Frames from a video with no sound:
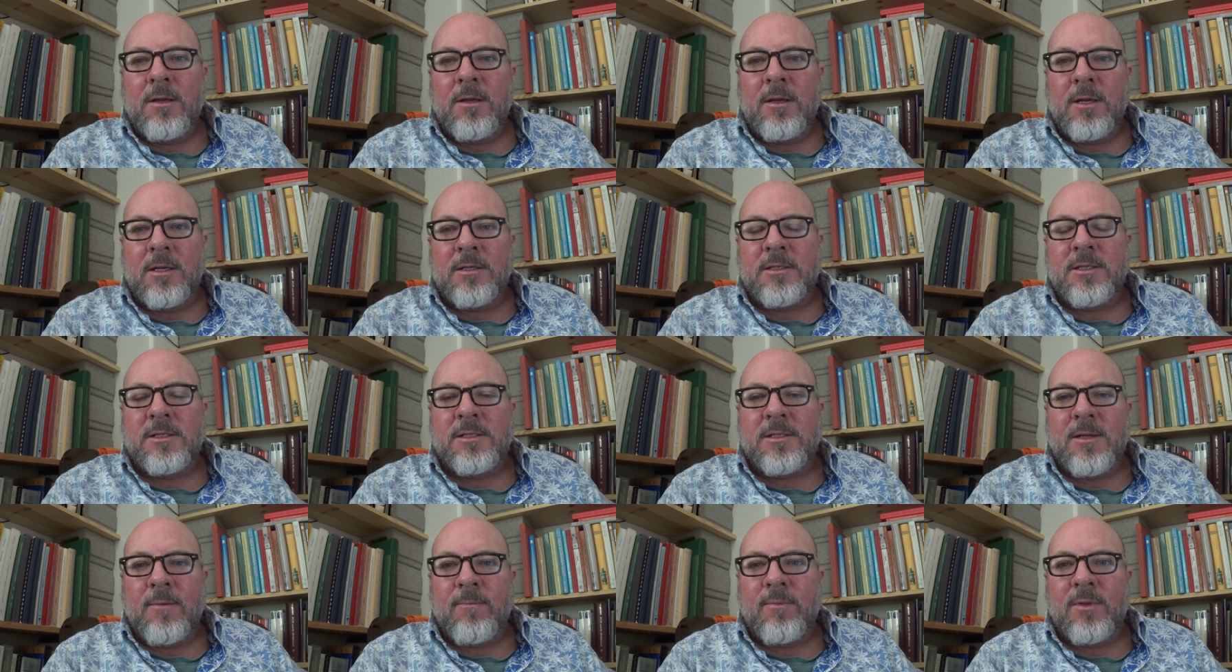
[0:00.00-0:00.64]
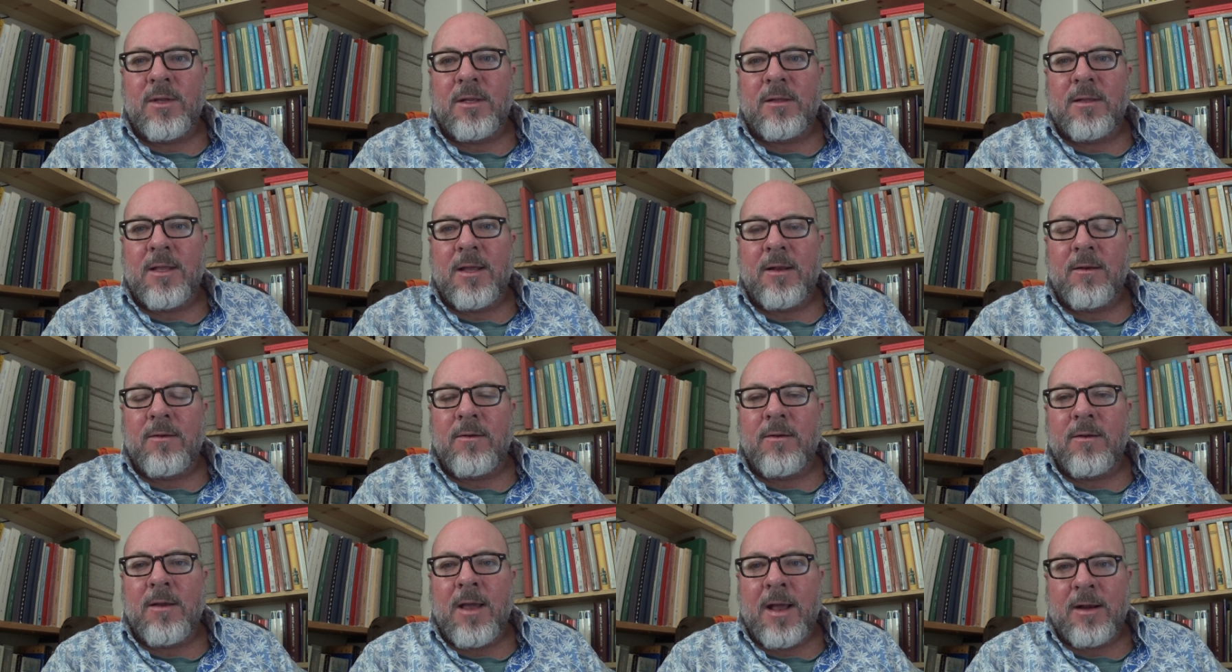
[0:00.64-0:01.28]
into something that
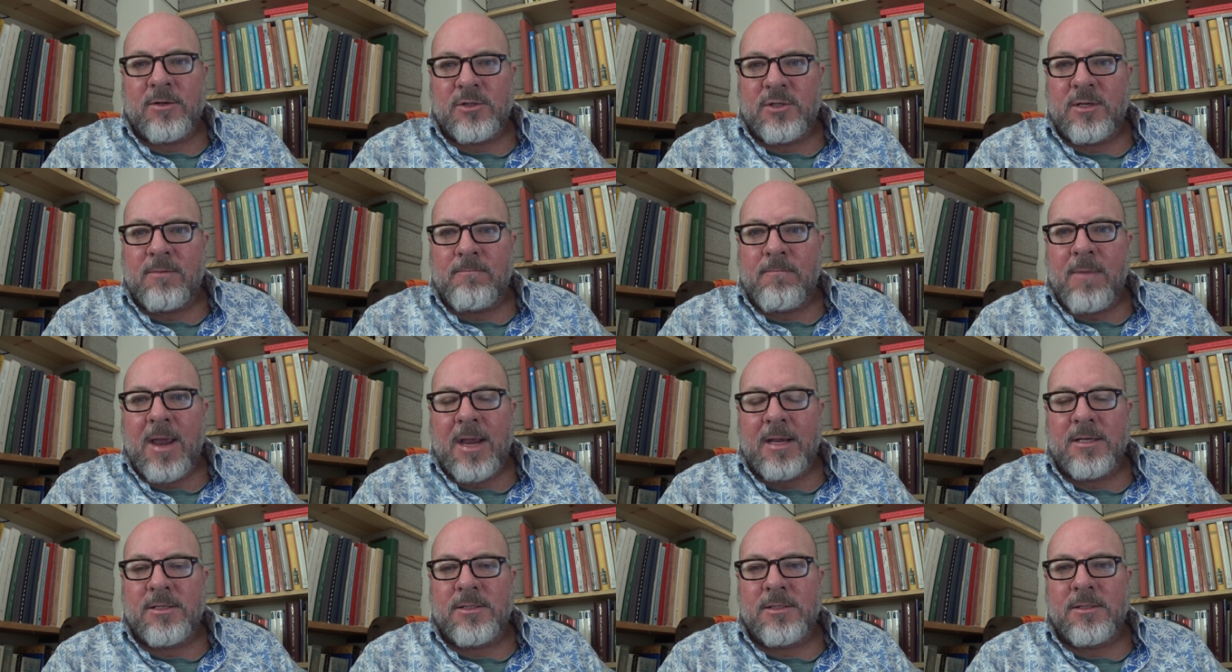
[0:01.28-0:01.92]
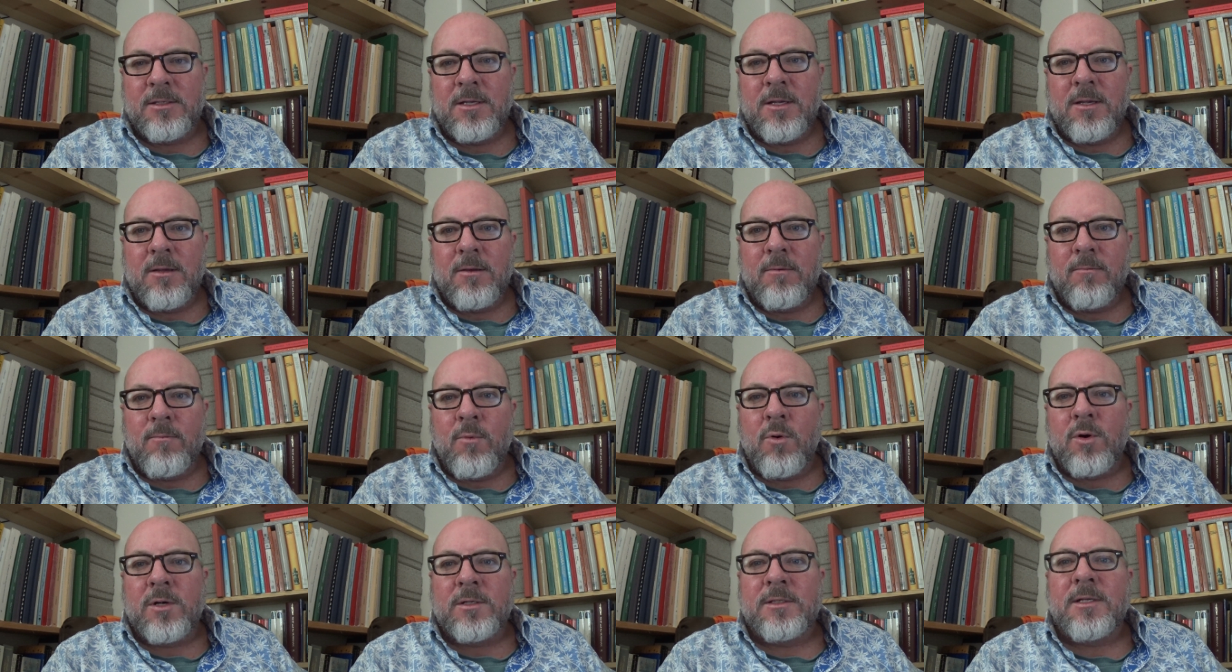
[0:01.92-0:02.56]
actually makes
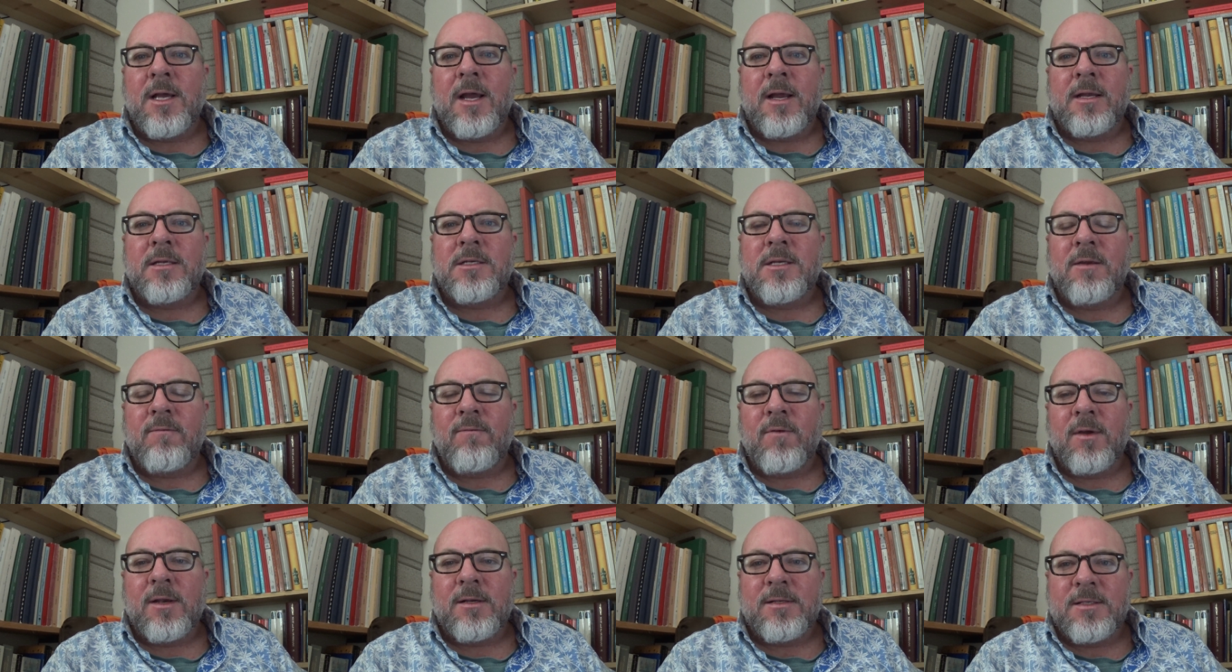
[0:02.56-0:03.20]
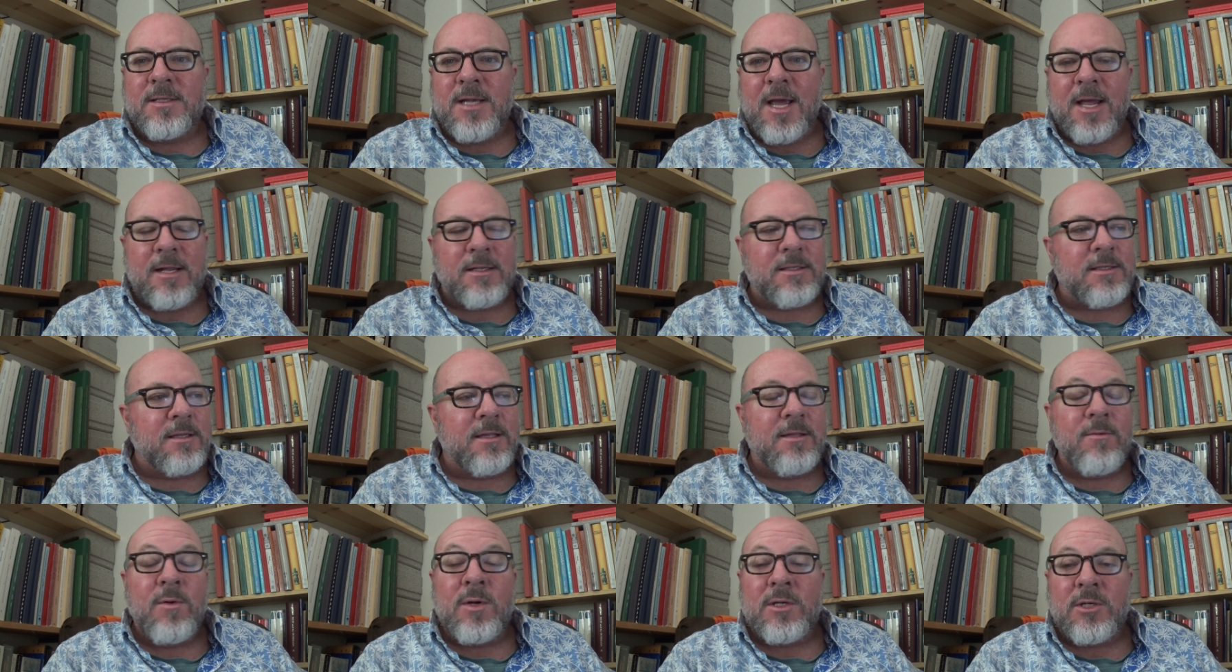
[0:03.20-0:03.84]
more scientific
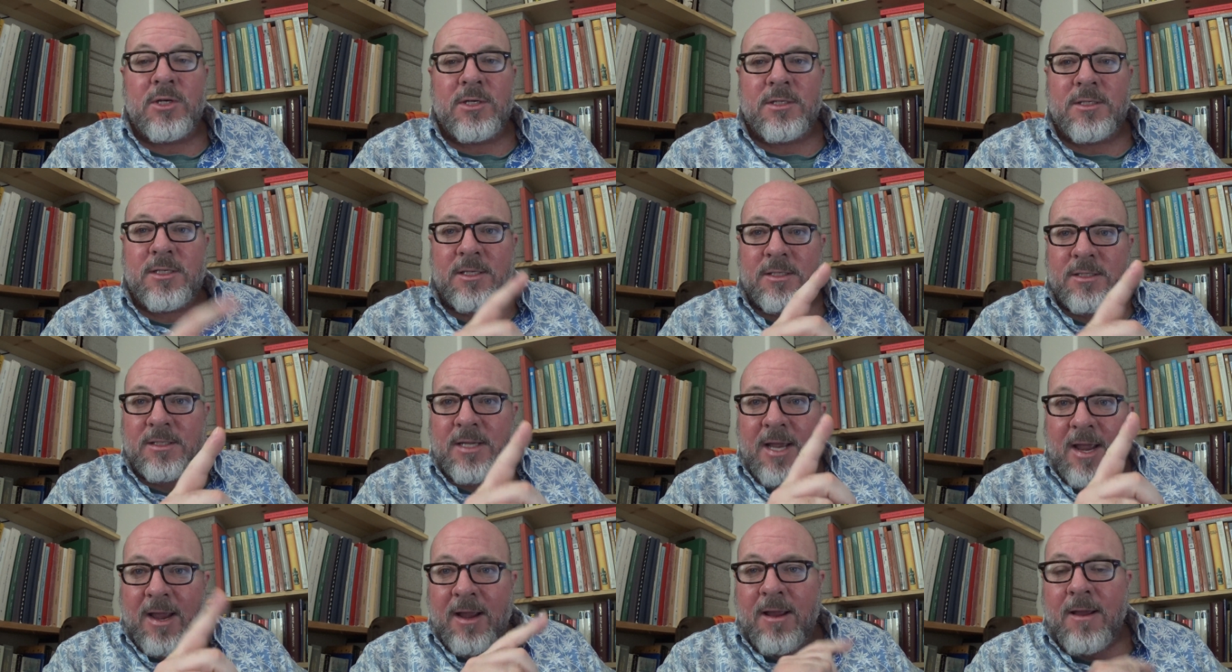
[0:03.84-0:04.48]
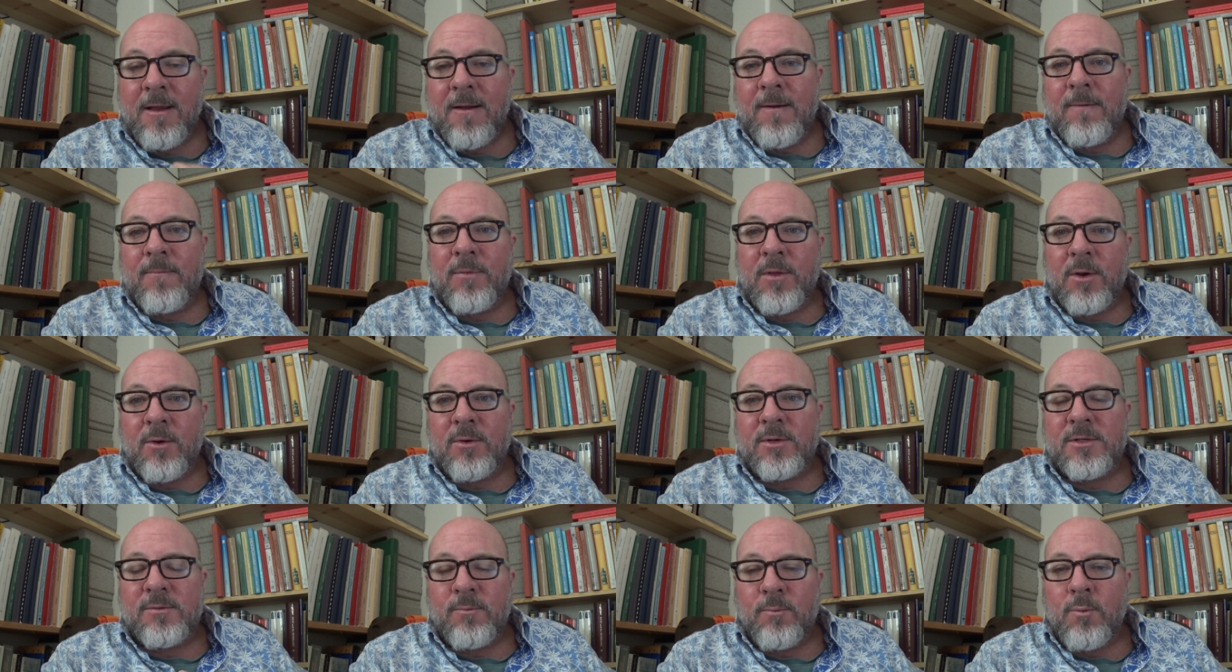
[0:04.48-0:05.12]
sense, which is to say,
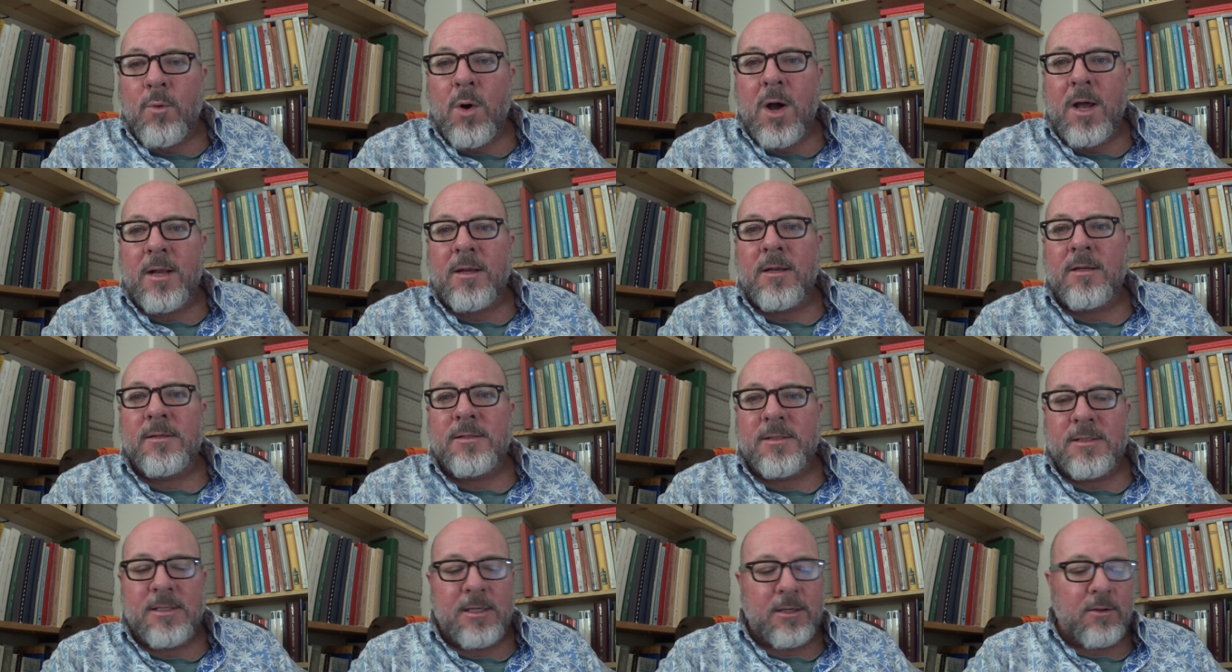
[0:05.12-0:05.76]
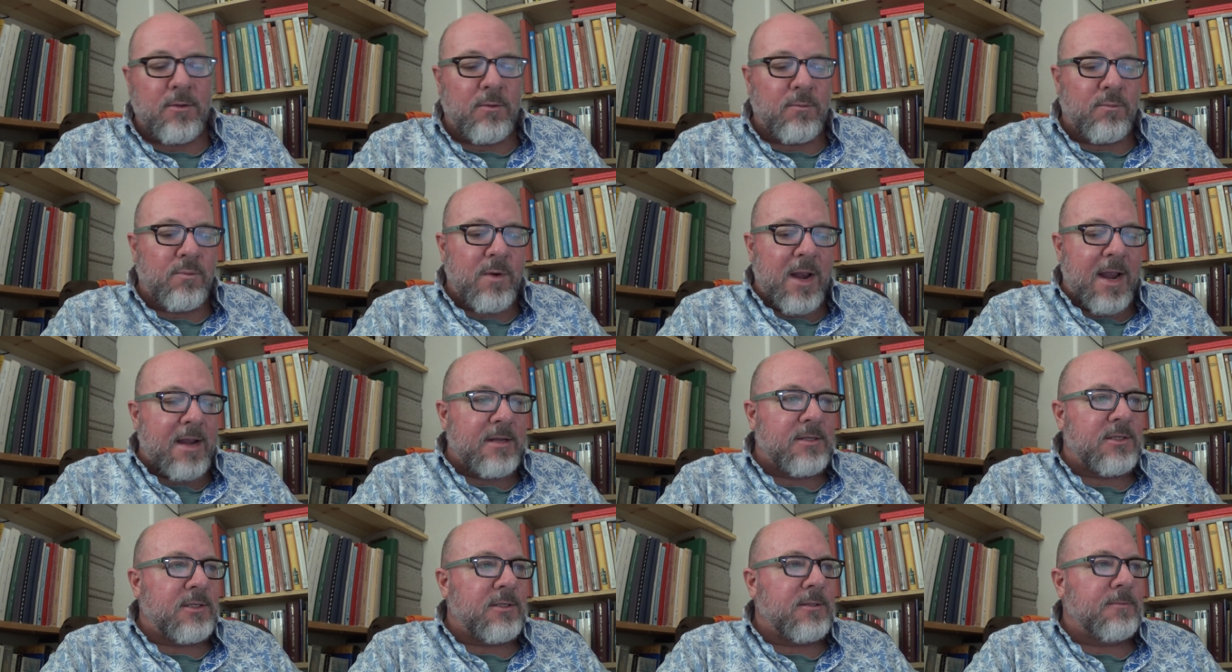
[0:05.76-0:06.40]
there is one single
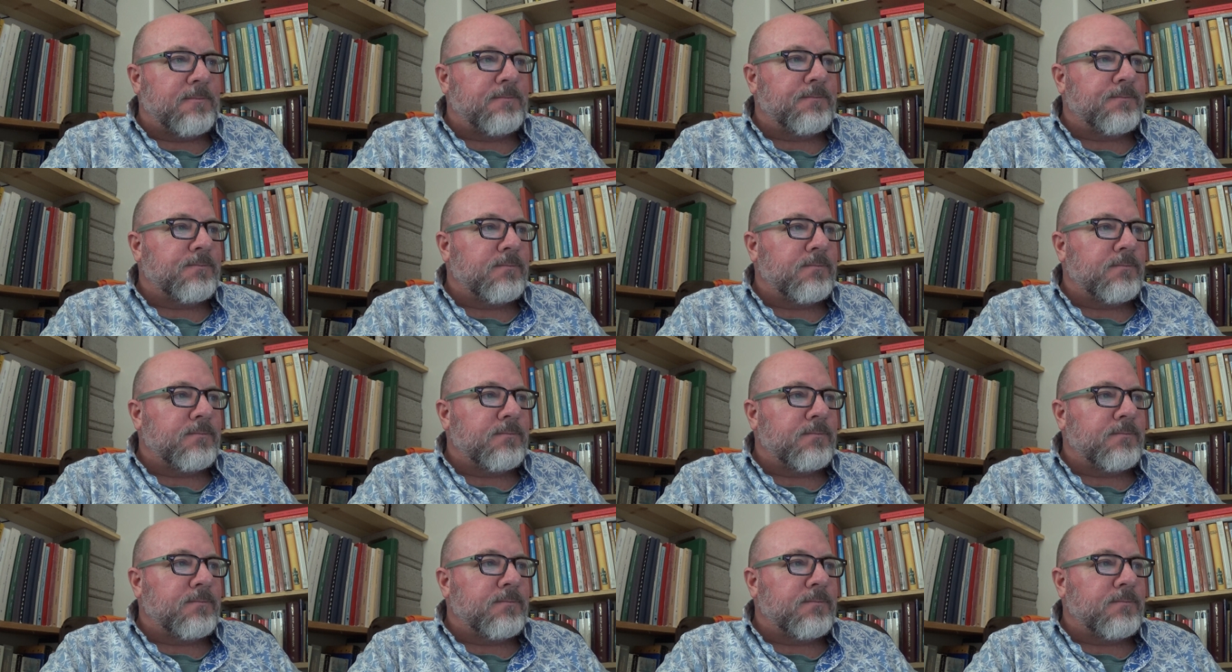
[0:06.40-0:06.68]
race.